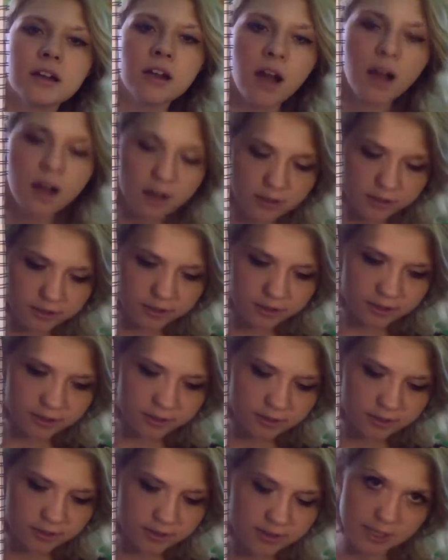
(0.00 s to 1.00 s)

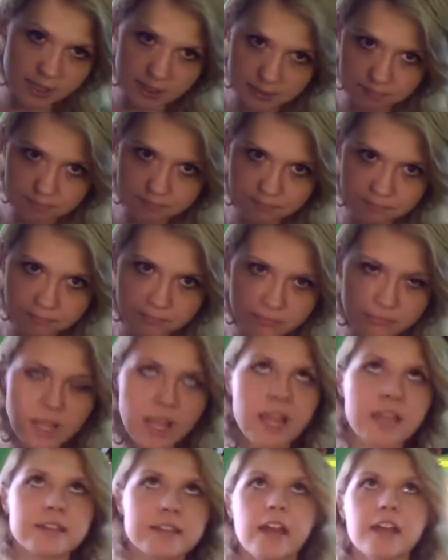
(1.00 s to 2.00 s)
color scheme.
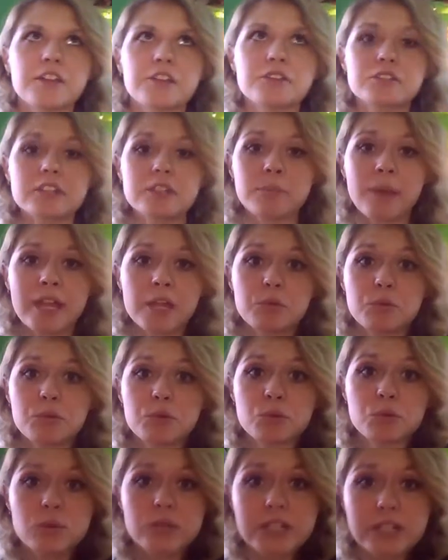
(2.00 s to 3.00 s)
And I usually paint
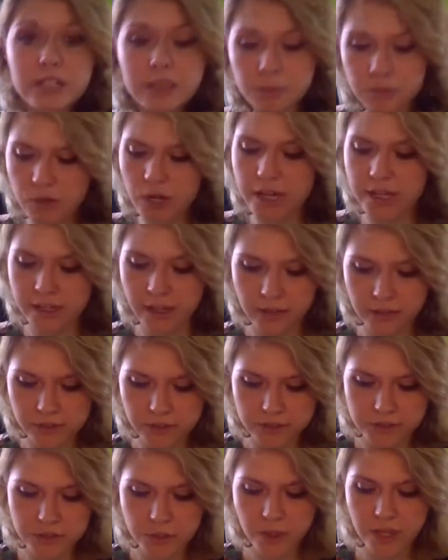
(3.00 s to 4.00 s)
with really bright
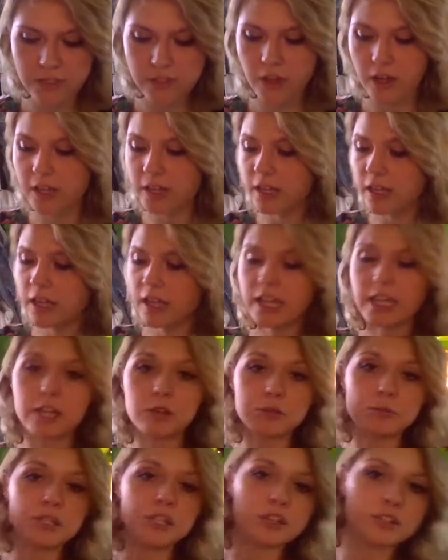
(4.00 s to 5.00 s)
colors, so I thought
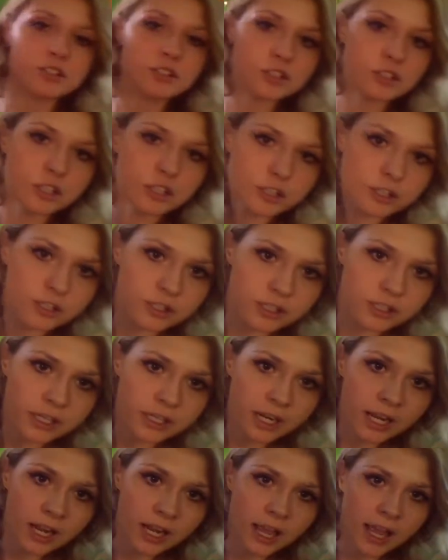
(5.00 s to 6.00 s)
it would be good to
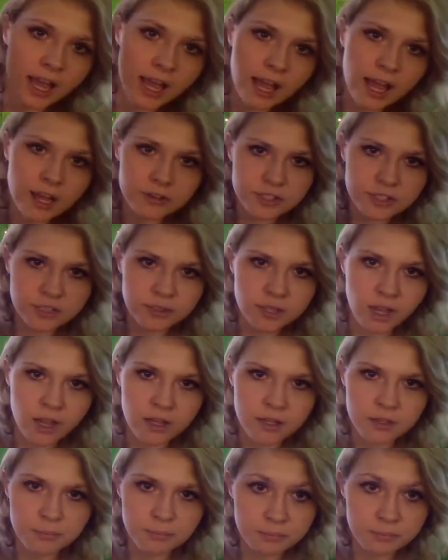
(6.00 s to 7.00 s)
learn how to
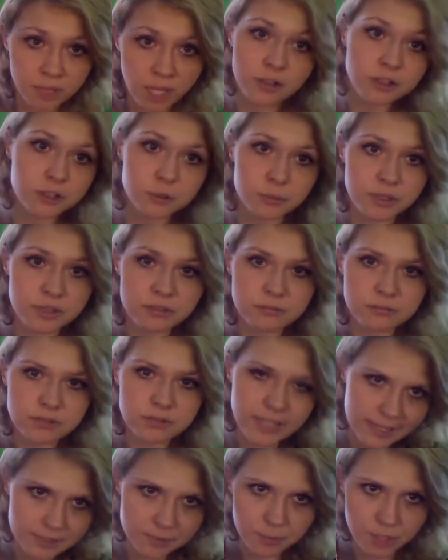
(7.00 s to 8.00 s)
color with
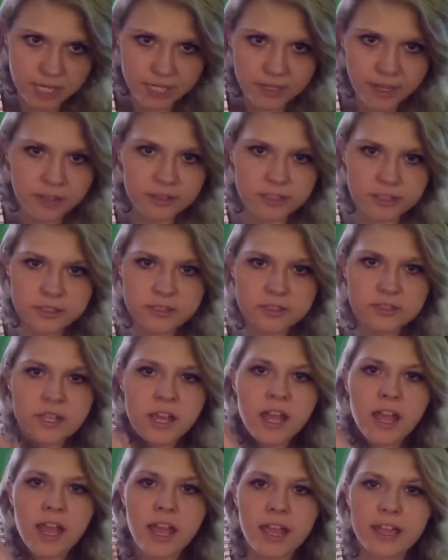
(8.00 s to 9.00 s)
less bright colors
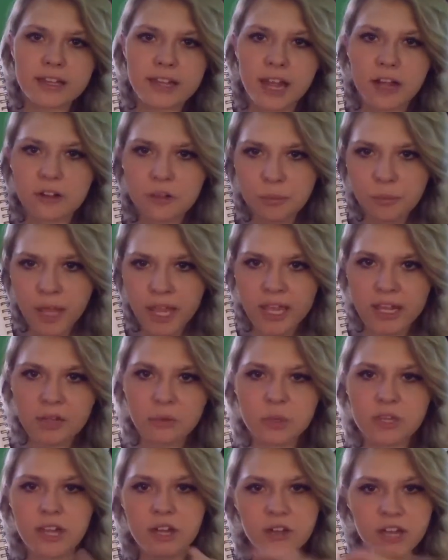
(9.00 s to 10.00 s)
and how to
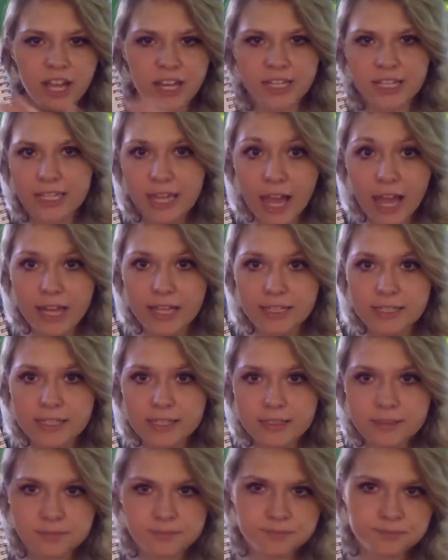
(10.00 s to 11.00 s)
paint without any
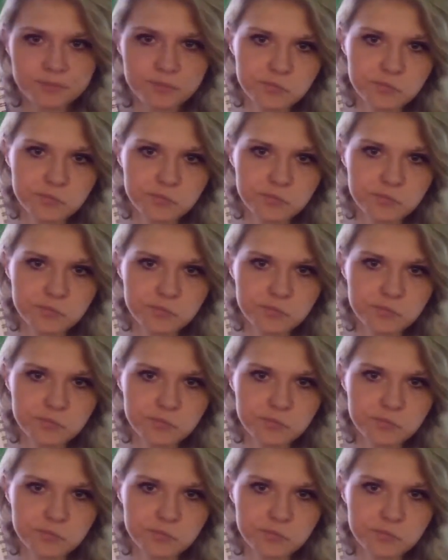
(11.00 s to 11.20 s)
lines.